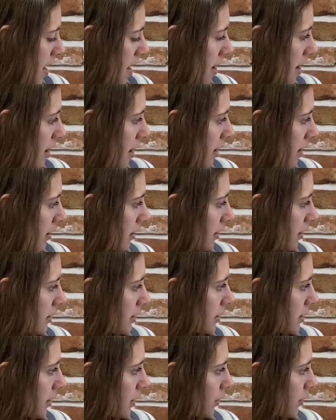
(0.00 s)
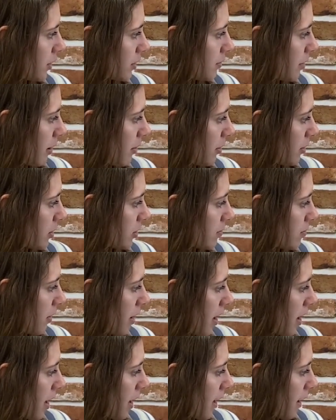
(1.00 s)
And let's see who it's published
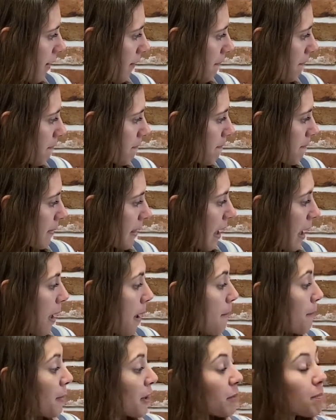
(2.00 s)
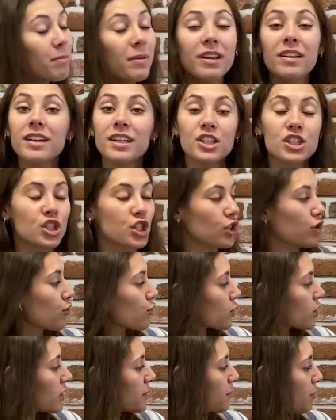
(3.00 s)
by. Macmillan
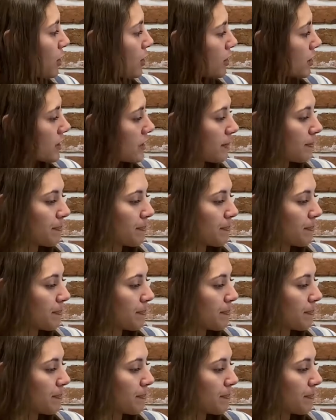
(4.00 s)
Children's Books.